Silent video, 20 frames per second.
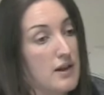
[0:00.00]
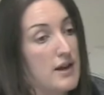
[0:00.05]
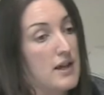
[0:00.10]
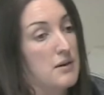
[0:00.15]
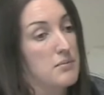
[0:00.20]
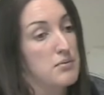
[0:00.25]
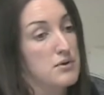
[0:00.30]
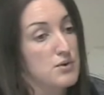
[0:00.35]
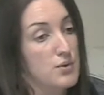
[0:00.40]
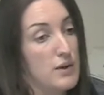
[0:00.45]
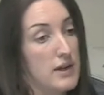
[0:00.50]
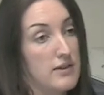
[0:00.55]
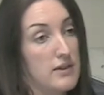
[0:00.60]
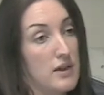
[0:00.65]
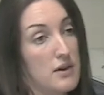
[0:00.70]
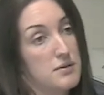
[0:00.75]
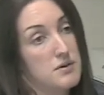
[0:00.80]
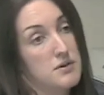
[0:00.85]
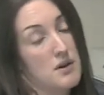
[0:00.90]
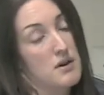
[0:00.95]
link between
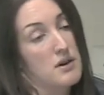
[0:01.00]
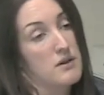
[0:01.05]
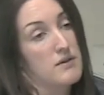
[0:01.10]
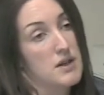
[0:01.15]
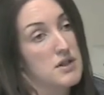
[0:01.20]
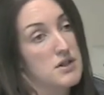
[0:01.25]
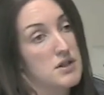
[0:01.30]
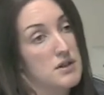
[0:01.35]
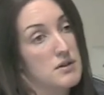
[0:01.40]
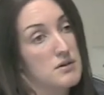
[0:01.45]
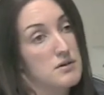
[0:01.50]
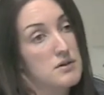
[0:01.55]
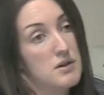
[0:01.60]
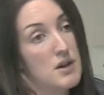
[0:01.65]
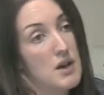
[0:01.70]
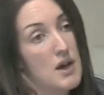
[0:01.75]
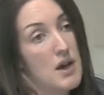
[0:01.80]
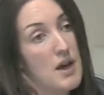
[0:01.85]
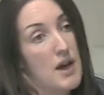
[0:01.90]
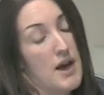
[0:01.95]
those kind of issues
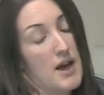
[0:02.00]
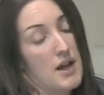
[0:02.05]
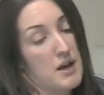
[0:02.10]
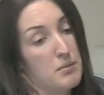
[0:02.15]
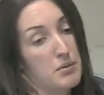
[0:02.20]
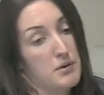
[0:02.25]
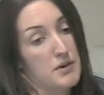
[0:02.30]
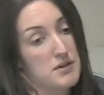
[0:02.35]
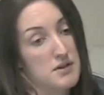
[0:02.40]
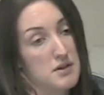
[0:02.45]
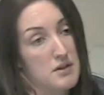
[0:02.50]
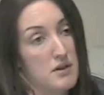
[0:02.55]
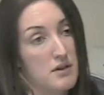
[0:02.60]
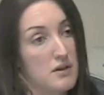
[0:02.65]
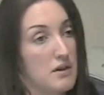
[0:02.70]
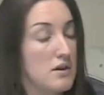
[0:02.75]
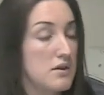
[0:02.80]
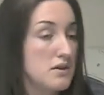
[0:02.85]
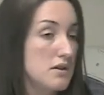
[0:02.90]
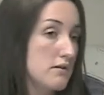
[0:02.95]
and a person going
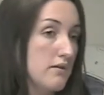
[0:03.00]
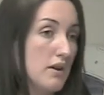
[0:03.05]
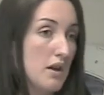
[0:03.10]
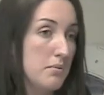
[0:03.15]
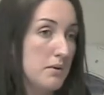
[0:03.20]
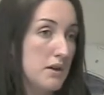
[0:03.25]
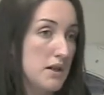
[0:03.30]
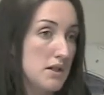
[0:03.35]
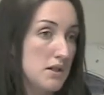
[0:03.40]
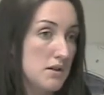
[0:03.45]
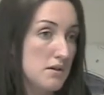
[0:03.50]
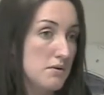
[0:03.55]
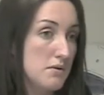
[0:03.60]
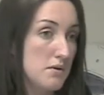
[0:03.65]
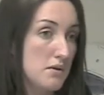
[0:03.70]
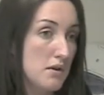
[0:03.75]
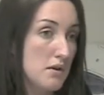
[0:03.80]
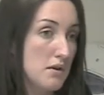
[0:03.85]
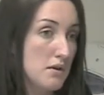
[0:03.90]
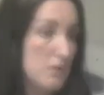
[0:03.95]
on to develop an eating disorder.